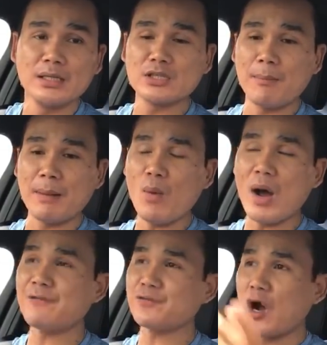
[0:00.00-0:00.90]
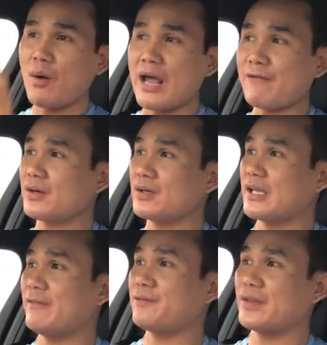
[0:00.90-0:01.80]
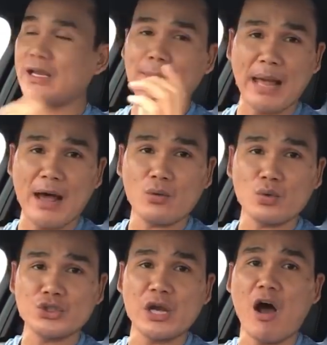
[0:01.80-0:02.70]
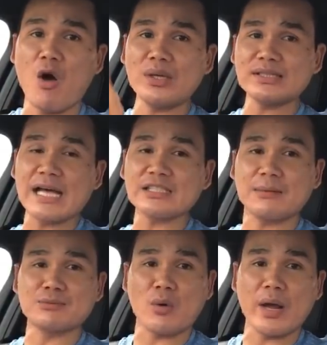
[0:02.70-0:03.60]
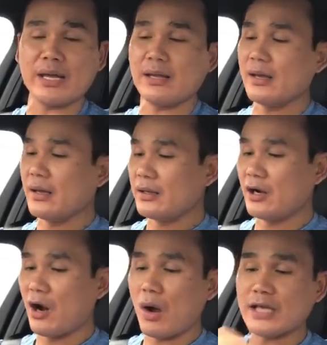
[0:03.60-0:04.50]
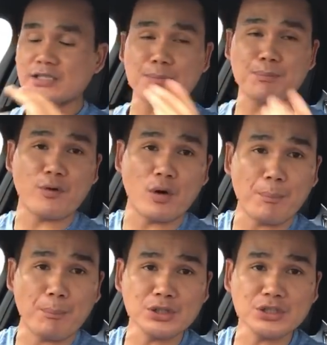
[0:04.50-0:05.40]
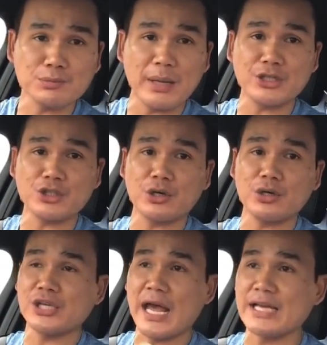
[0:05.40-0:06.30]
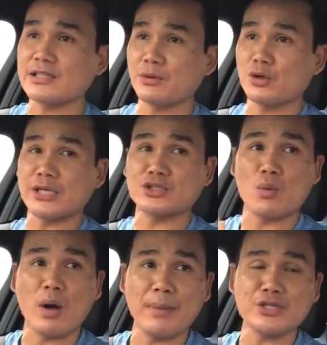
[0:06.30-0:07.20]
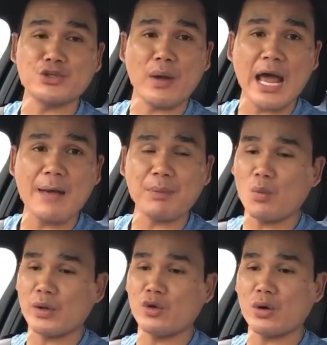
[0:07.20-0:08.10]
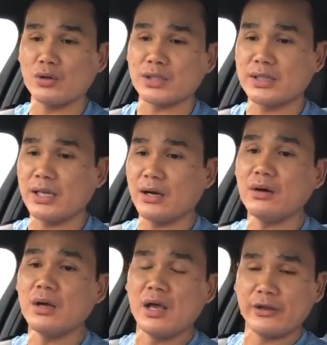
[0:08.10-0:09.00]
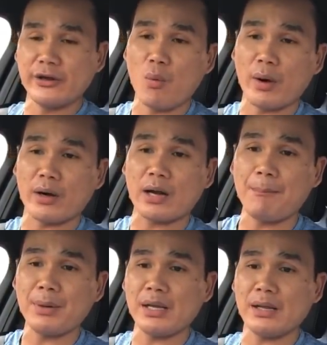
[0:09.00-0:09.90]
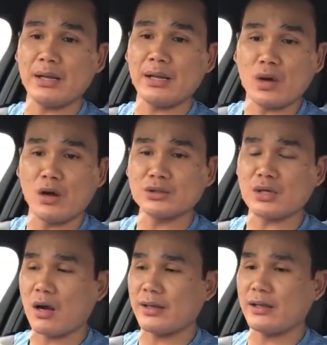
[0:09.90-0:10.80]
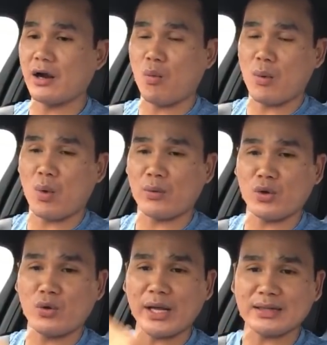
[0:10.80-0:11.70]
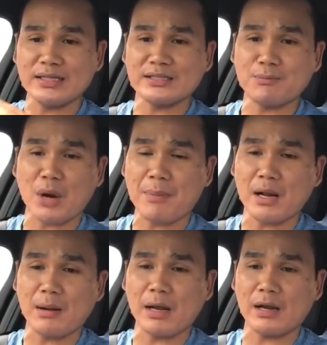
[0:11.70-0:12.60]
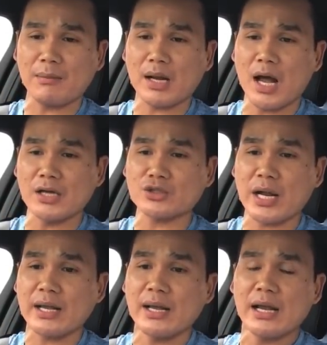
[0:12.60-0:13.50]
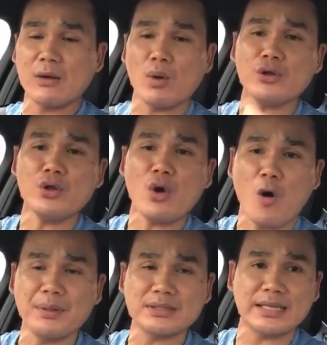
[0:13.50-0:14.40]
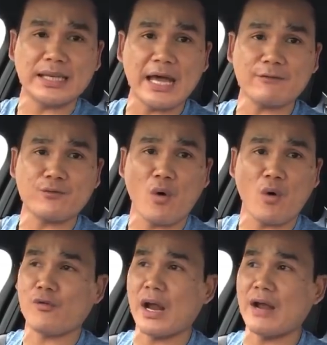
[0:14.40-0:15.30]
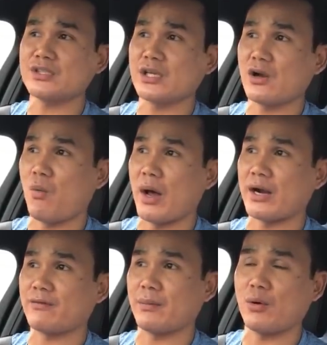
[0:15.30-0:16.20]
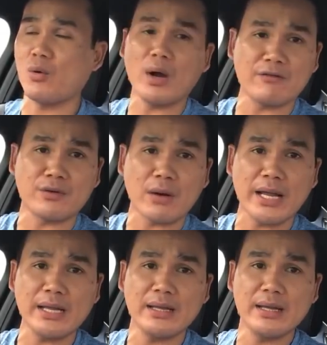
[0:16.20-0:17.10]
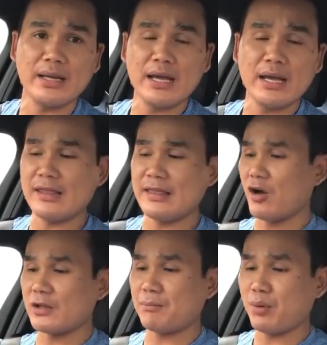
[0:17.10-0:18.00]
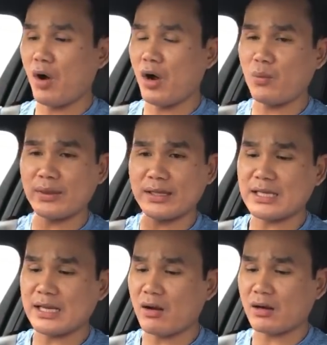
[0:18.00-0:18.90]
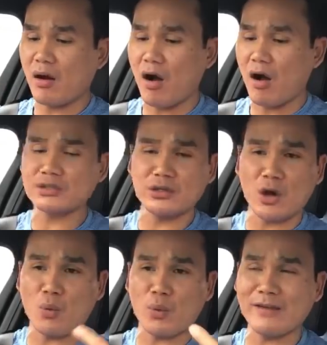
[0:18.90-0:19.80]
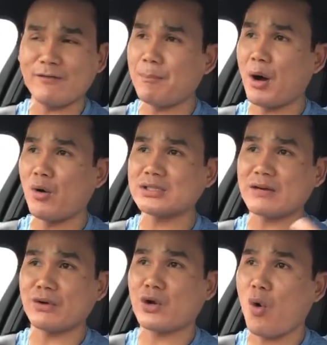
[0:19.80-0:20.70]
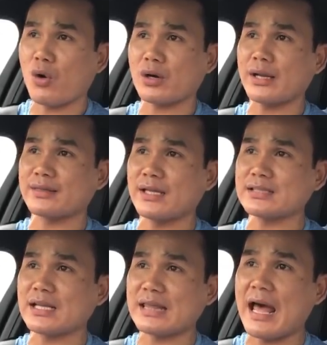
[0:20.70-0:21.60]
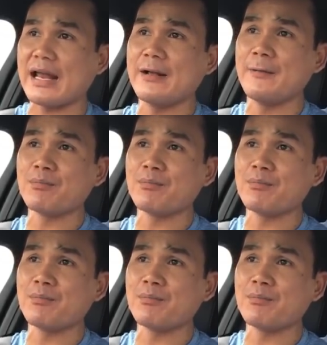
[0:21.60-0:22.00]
So my wife don't ever give the amount. She always asks them. So hey, for our purchase manager, she asks him, okay, so what makes you happy when you close the deal? When you close, when you get these property locked under contract, like what are you hoping to get for every single one of them or whatever, right? And then on the employee, when they take on a cost, we give them bonus every quarter and things like that.